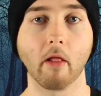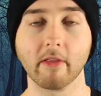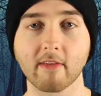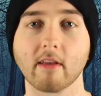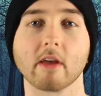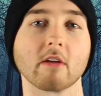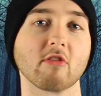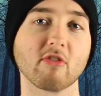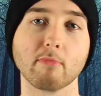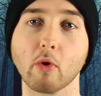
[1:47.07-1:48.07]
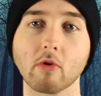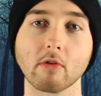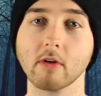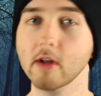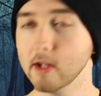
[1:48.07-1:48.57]
they sound like a
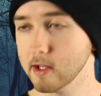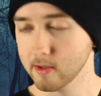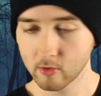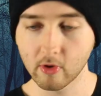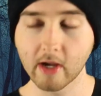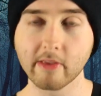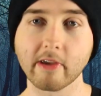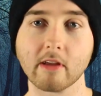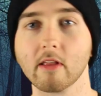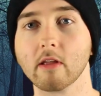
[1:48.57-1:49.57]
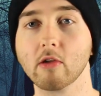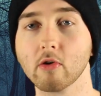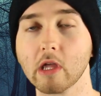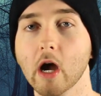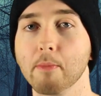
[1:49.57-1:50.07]
smoker who has, like, the, you
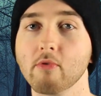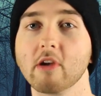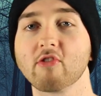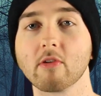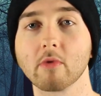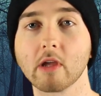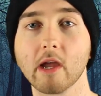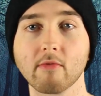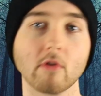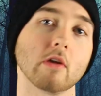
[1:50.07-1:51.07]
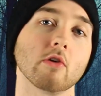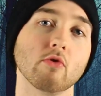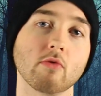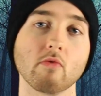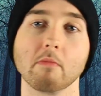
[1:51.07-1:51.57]
know, the operation where they have to, like,
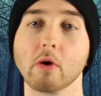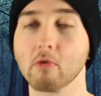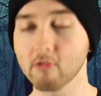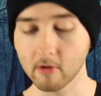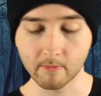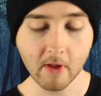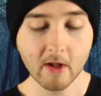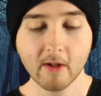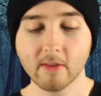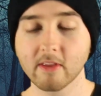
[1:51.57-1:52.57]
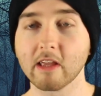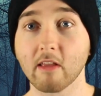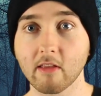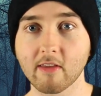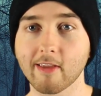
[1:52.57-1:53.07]
use a remote or something.
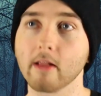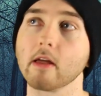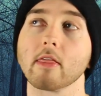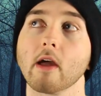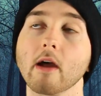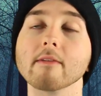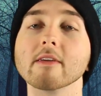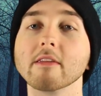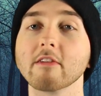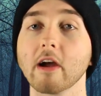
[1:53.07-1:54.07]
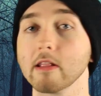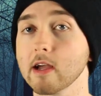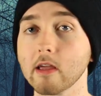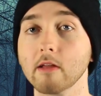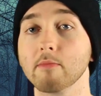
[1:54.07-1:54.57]
They sound like that. I
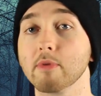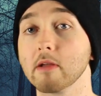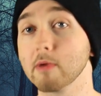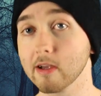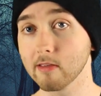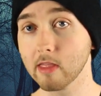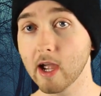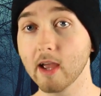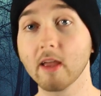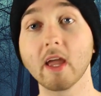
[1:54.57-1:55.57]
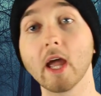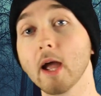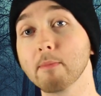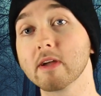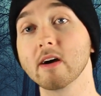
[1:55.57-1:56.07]
like it because of that,
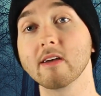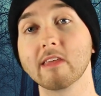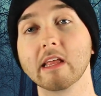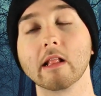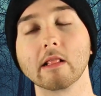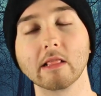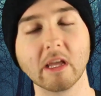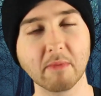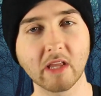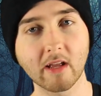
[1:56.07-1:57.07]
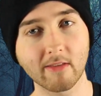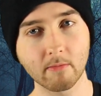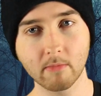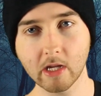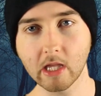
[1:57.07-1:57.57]
and because it eliminates
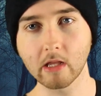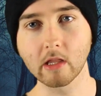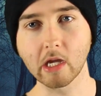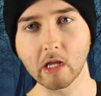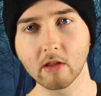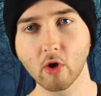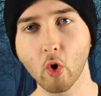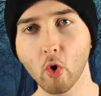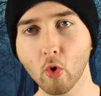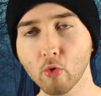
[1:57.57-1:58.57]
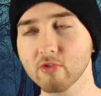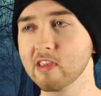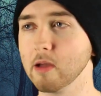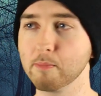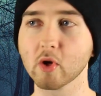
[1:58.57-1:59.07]
immediately the whole
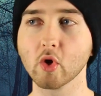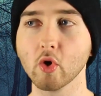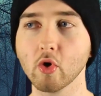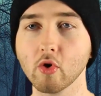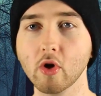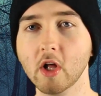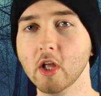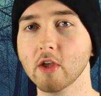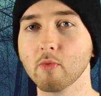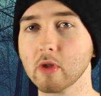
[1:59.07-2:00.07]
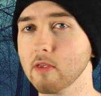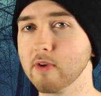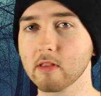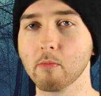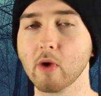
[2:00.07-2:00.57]
typical, when the
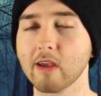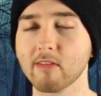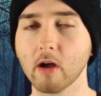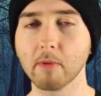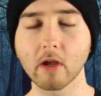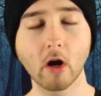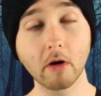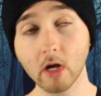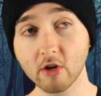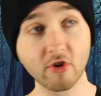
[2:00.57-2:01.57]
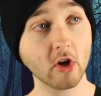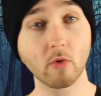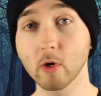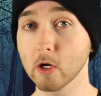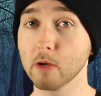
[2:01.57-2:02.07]
victim wakes up, like, oh my gosh,
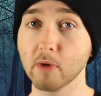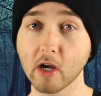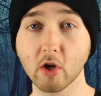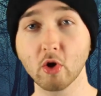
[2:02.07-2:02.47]
where am I?